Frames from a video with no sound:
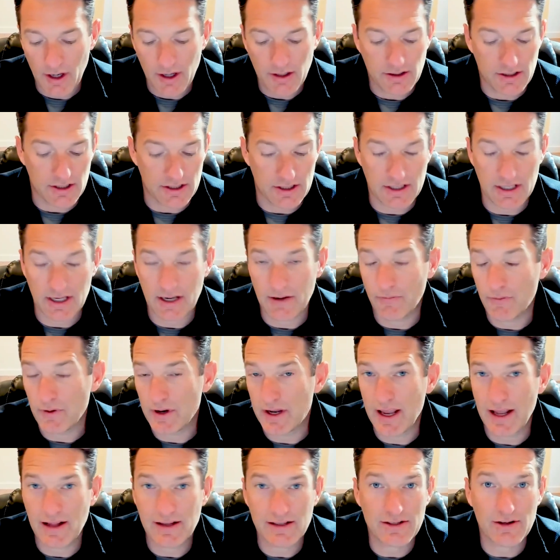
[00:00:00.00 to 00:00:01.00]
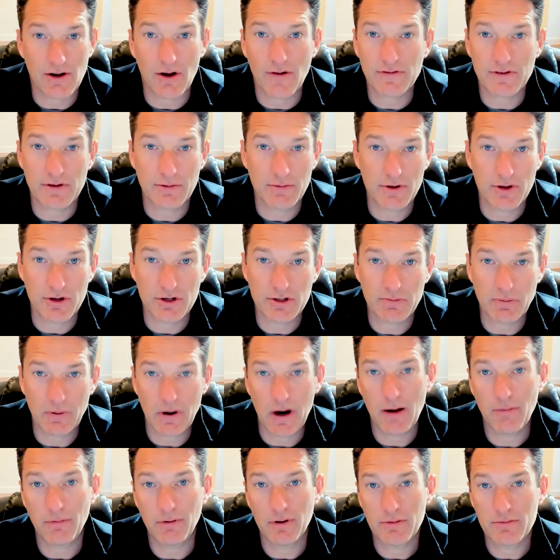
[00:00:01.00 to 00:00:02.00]
to see if we can't solve some of those
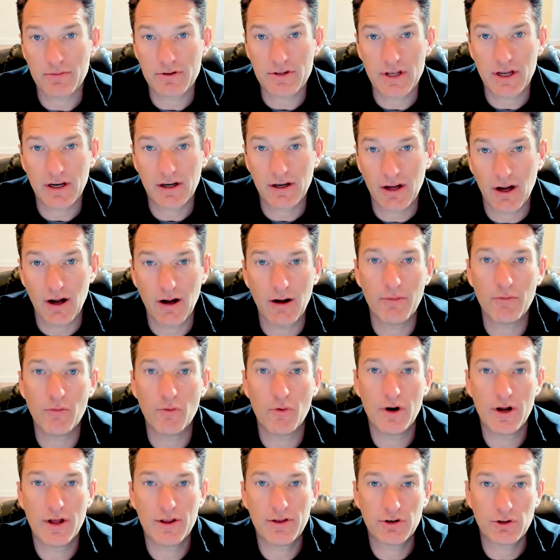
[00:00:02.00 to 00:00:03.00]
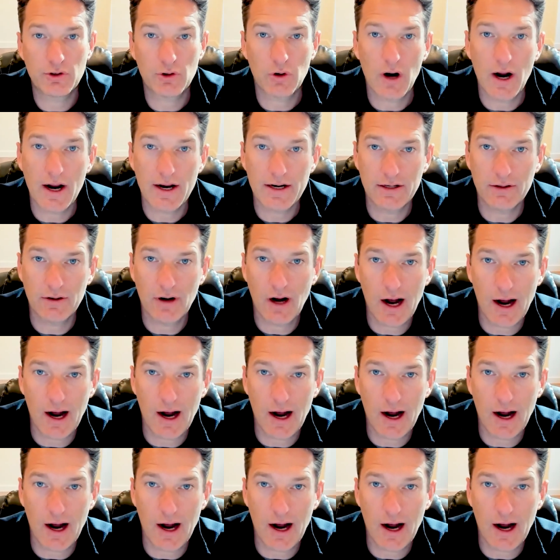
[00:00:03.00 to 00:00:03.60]
problems that come with trying to